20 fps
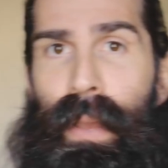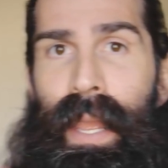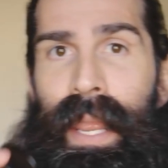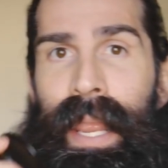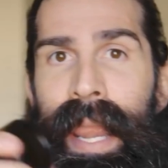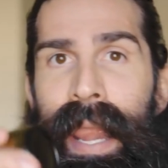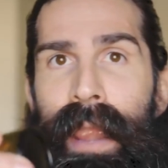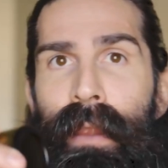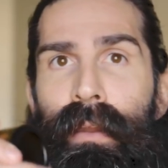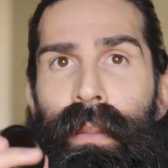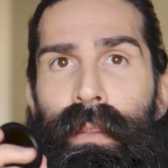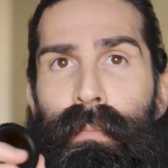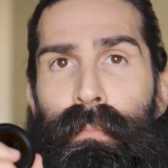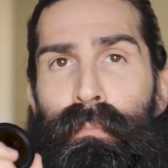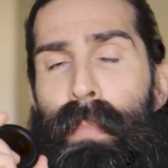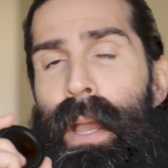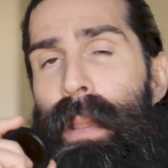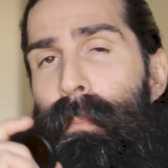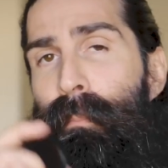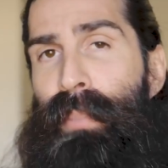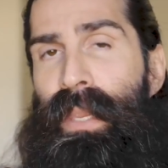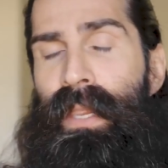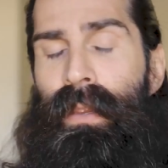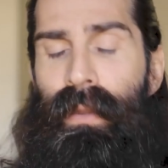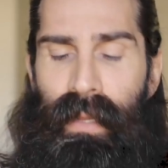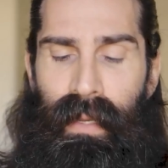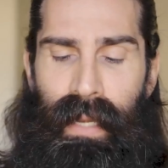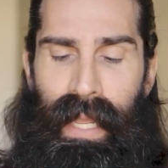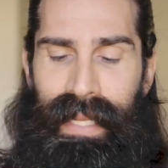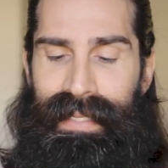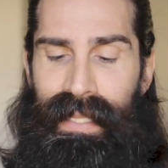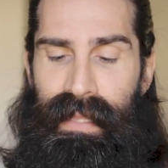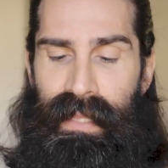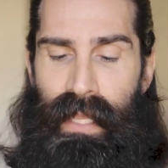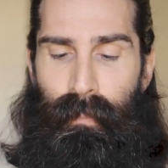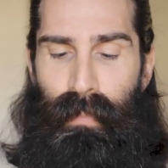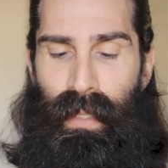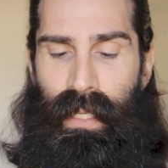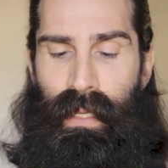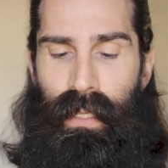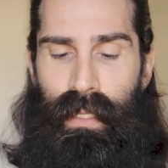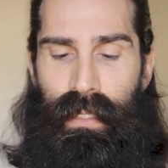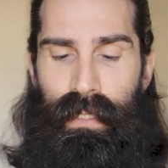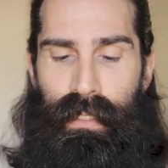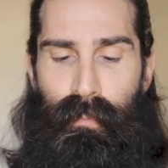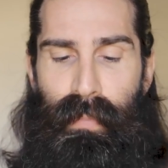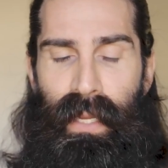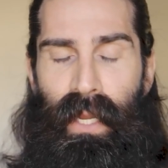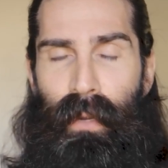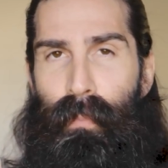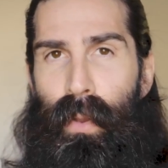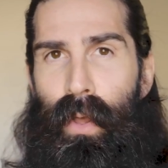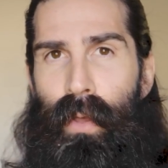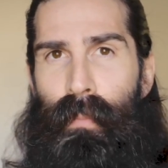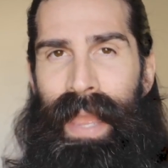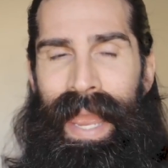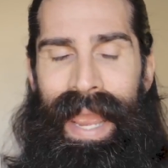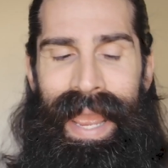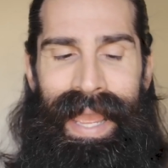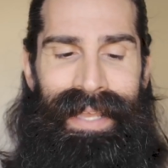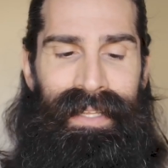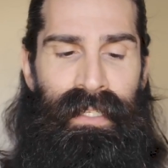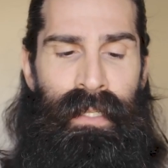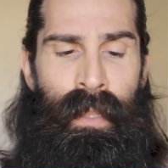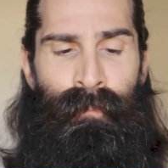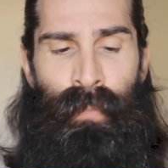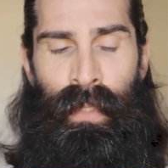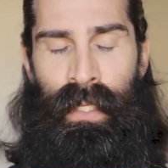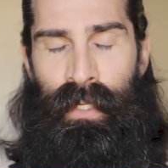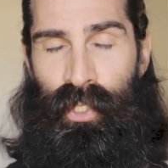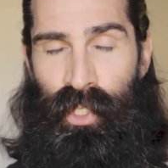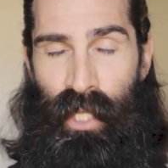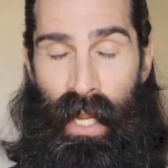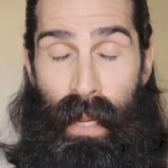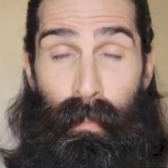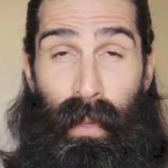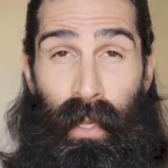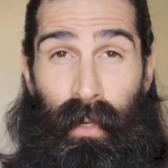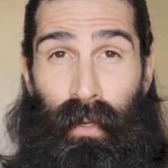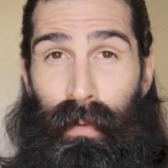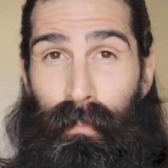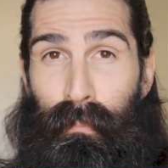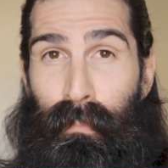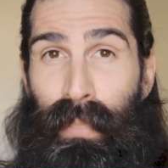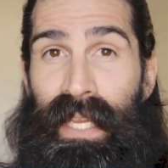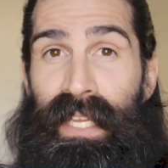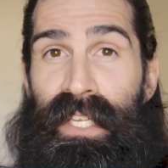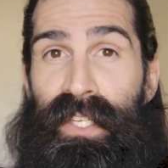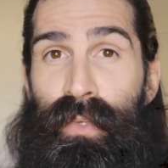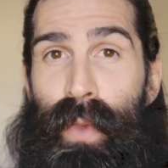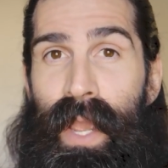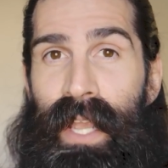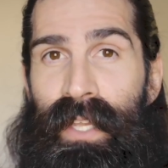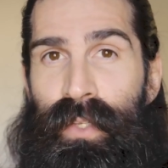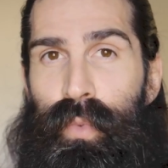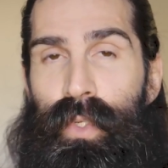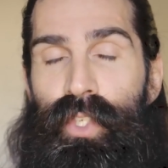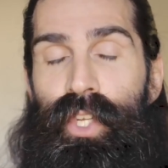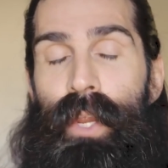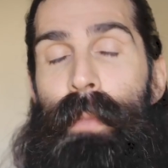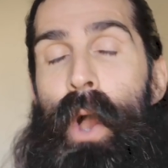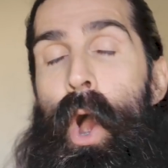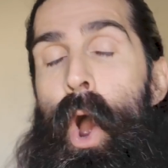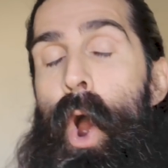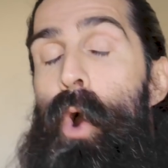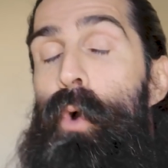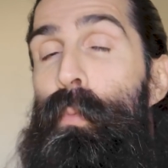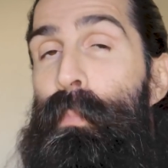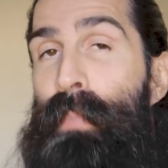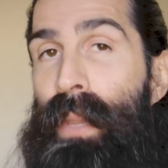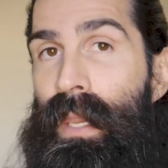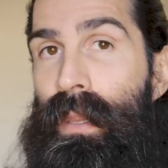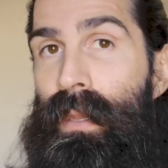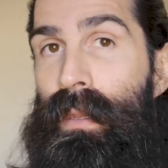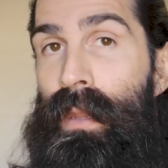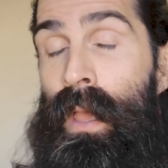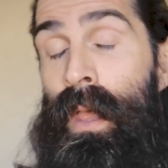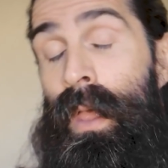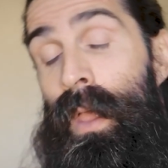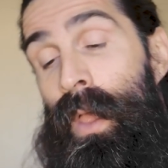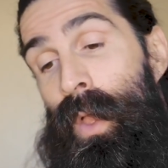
my hair and my beard, and I did that because beard balm has shea butter and beeswax, which I'm hoping